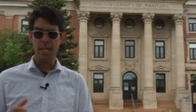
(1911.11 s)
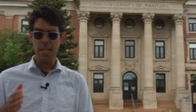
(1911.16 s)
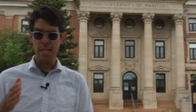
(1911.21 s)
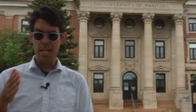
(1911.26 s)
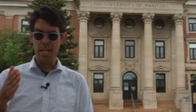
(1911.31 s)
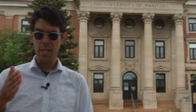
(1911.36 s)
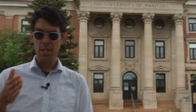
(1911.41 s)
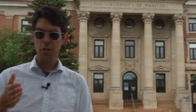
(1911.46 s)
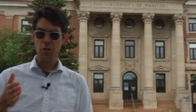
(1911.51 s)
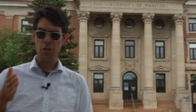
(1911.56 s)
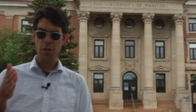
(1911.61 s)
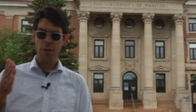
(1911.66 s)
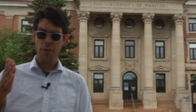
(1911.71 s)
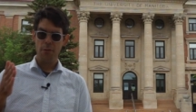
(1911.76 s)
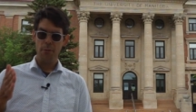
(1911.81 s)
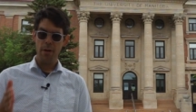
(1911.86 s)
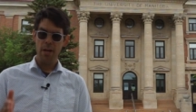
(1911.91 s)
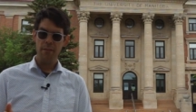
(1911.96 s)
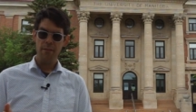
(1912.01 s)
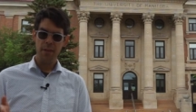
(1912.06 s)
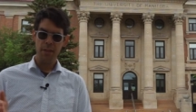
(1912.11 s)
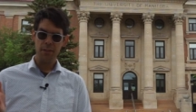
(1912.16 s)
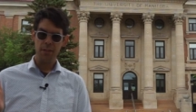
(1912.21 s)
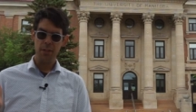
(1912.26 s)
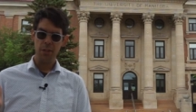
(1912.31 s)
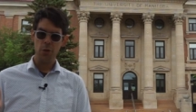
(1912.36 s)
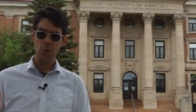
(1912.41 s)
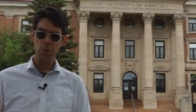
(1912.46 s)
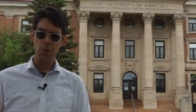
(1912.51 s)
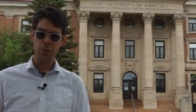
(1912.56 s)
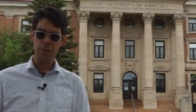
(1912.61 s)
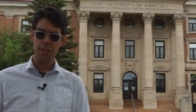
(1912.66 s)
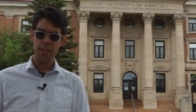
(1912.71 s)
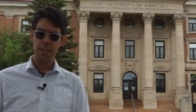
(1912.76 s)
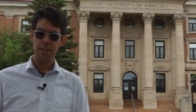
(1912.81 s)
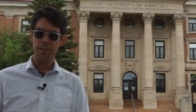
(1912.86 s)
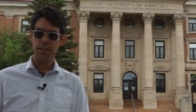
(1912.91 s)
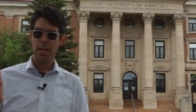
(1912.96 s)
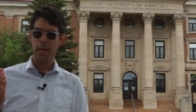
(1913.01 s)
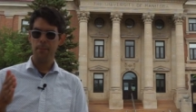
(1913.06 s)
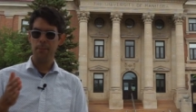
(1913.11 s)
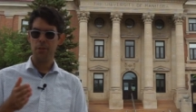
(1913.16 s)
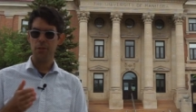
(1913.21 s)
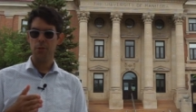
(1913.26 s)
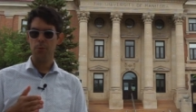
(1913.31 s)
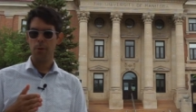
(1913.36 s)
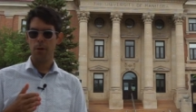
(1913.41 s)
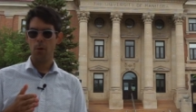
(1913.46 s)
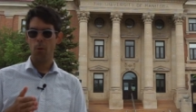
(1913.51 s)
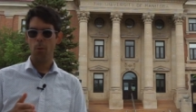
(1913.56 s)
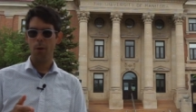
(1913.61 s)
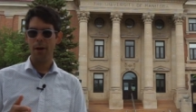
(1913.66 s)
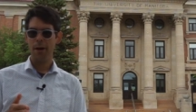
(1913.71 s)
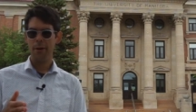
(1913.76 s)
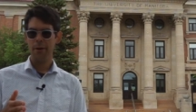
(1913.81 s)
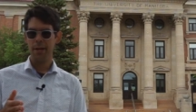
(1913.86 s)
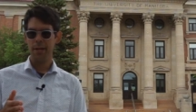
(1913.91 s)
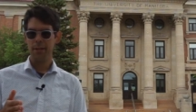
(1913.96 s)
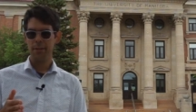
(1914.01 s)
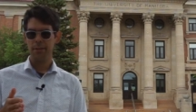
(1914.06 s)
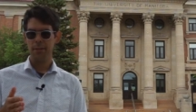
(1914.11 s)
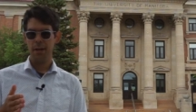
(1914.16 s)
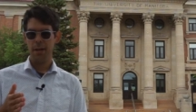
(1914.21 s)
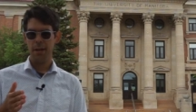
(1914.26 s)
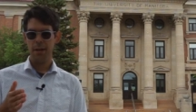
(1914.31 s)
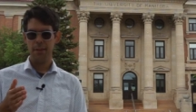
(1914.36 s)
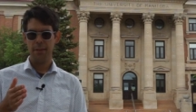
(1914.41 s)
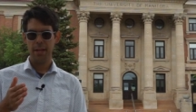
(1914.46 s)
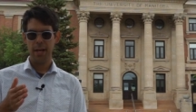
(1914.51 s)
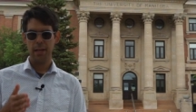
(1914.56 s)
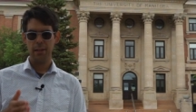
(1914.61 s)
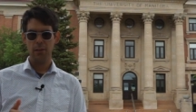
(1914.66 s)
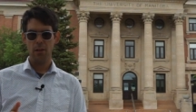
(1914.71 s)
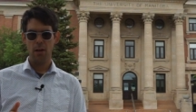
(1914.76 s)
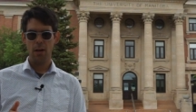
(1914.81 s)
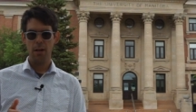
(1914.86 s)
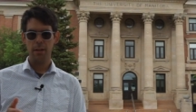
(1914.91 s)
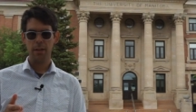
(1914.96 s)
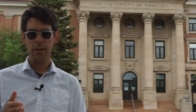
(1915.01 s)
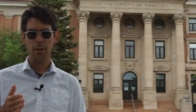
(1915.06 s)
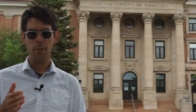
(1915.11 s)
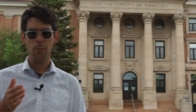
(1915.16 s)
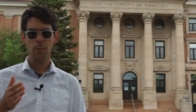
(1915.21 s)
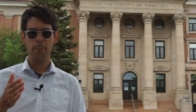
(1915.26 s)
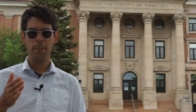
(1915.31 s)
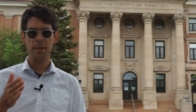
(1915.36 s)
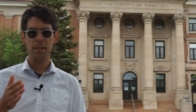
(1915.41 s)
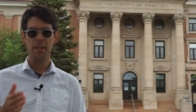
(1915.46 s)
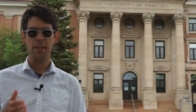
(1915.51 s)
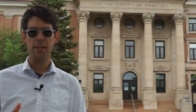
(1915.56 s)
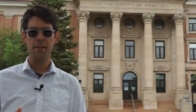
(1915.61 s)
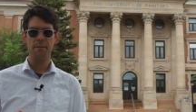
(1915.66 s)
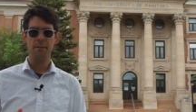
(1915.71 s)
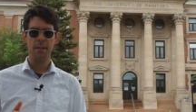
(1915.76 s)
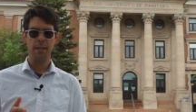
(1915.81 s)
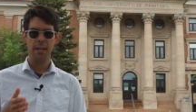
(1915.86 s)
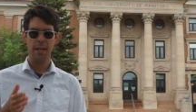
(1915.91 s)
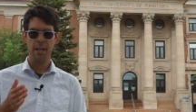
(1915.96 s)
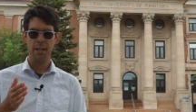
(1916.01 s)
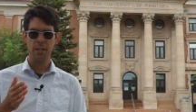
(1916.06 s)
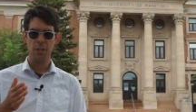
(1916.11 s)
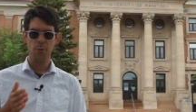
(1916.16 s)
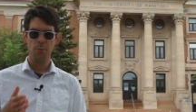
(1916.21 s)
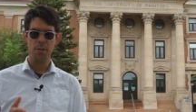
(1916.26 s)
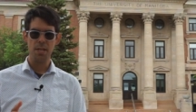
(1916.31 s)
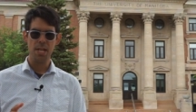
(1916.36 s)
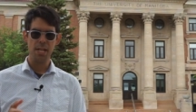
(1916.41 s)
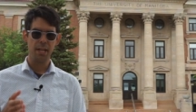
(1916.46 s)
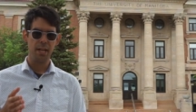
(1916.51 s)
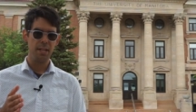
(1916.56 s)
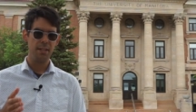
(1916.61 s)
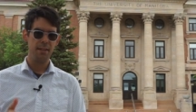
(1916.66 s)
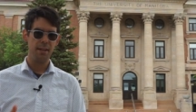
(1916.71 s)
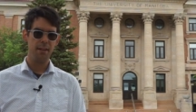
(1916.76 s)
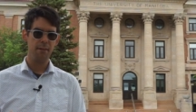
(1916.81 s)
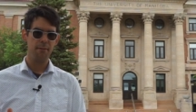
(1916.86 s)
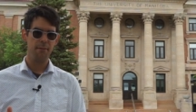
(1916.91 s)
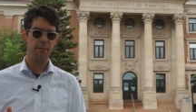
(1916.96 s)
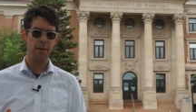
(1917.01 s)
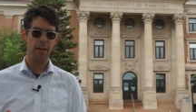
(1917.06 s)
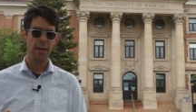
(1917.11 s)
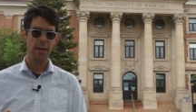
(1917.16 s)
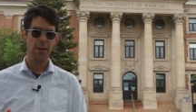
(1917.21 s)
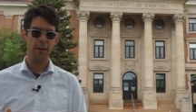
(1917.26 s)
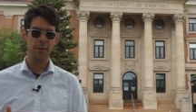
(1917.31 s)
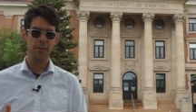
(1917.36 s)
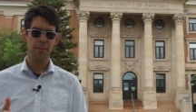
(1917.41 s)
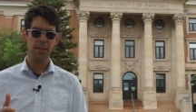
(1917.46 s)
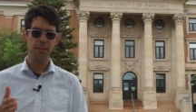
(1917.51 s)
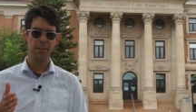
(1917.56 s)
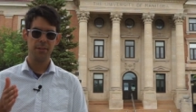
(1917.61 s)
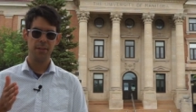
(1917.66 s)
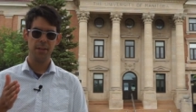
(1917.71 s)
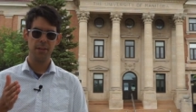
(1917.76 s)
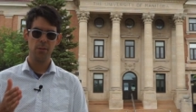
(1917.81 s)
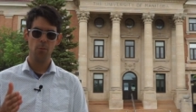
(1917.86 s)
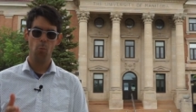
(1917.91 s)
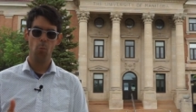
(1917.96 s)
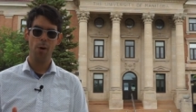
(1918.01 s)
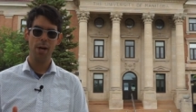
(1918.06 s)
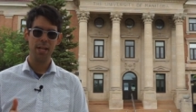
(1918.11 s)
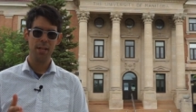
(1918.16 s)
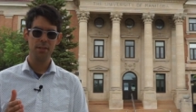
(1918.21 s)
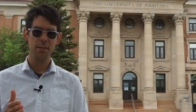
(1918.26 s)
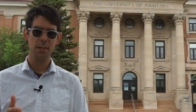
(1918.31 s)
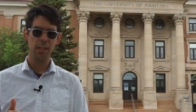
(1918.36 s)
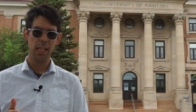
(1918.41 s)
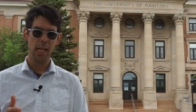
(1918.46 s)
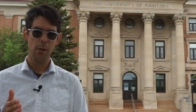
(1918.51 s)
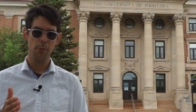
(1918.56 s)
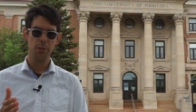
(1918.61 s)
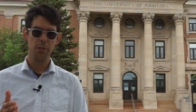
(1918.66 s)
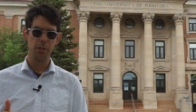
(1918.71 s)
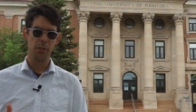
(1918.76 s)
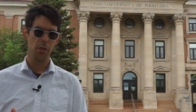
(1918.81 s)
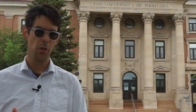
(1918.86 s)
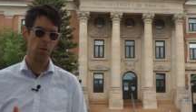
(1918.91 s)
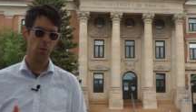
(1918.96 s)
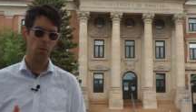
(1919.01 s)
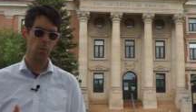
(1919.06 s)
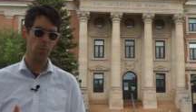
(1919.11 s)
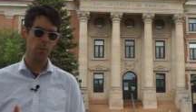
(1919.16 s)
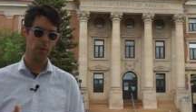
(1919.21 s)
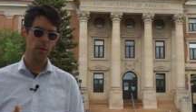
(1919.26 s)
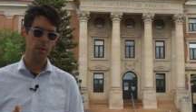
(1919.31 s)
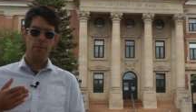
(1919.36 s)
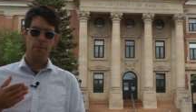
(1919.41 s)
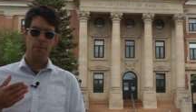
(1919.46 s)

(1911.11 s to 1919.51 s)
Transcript: Each thread of execution that attempts to acquire it, uh, that lock, will be given a unique identifier that says when it's allowed to go.